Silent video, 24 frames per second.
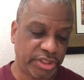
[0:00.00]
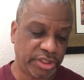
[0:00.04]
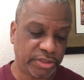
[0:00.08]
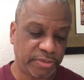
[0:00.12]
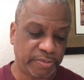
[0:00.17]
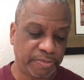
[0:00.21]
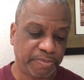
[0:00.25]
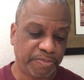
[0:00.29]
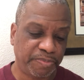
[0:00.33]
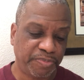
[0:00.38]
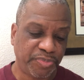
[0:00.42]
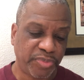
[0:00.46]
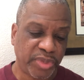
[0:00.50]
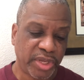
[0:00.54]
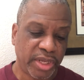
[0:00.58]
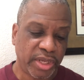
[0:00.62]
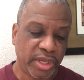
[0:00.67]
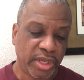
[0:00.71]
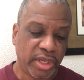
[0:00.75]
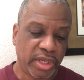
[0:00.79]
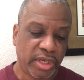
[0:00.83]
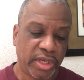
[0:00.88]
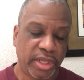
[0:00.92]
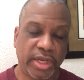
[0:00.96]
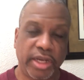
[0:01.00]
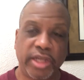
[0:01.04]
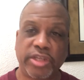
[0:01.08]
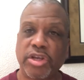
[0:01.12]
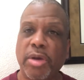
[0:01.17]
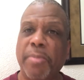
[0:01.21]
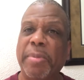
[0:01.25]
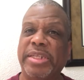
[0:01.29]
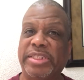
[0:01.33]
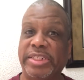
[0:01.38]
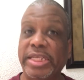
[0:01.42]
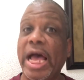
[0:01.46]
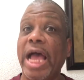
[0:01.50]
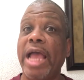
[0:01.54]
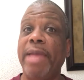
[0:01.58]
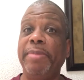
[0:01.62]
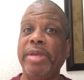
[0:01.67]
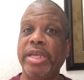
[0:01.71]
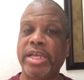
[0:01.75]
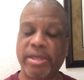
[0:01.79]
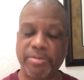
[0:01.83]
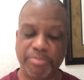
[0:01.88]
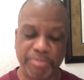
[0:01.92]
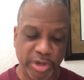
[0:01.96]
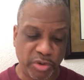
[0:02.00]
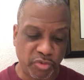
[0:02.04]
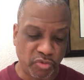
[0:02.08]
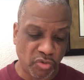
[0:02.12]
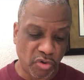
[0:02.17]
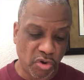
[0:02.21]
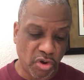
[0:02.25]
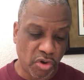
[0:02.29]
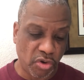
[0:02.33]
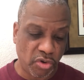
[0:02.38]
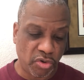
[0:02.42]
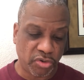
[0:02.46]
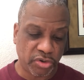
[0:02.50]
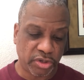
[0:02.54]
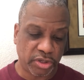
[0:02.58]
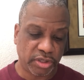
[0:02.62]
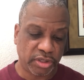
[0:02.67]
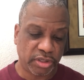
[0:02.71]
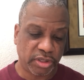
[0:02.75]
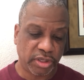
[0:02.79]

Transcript: And then they talked about timing could be wrong.